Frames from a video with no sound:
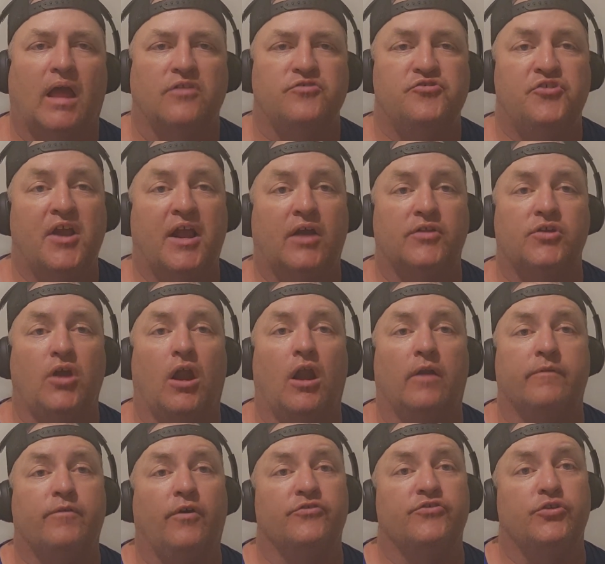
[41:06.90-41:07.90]
Check out the
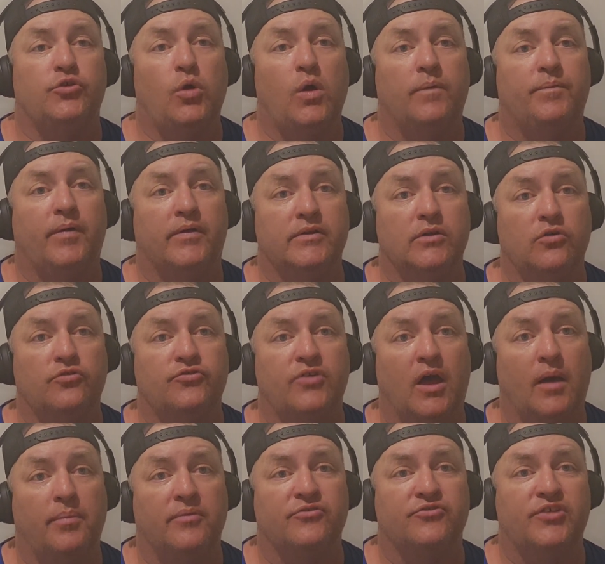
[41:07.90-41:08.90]
articles in UFL News
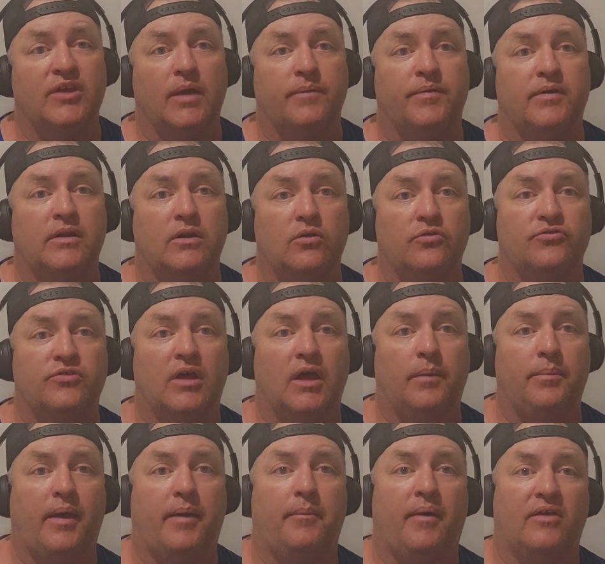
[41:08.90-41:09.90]
Hub and CFL News
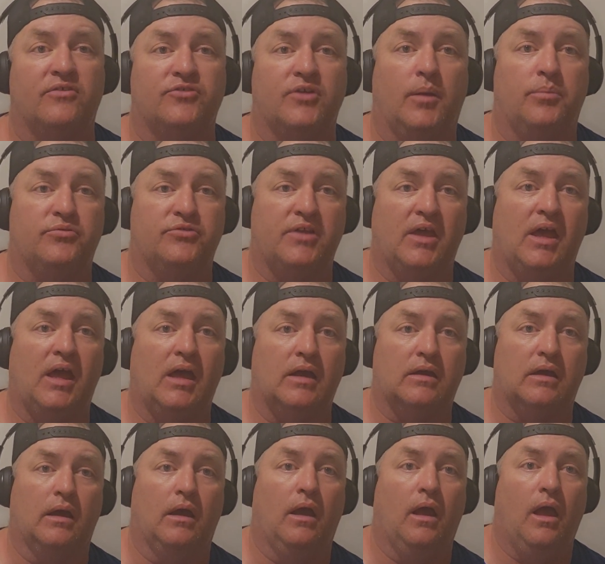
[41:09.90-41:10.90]
Hub and my
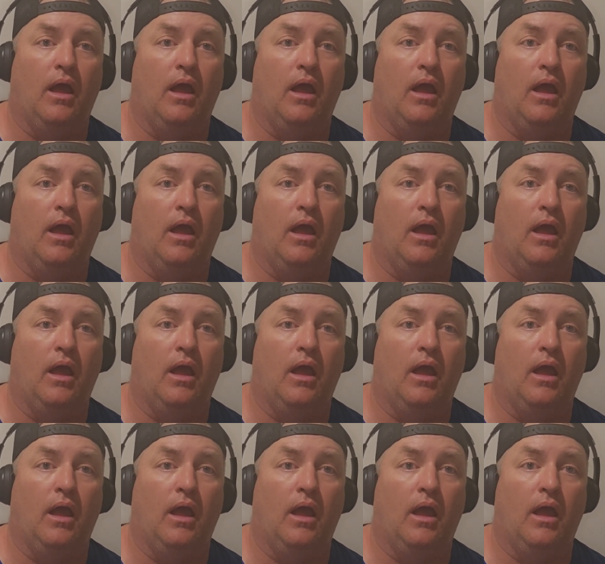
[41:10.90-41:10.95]
Substack.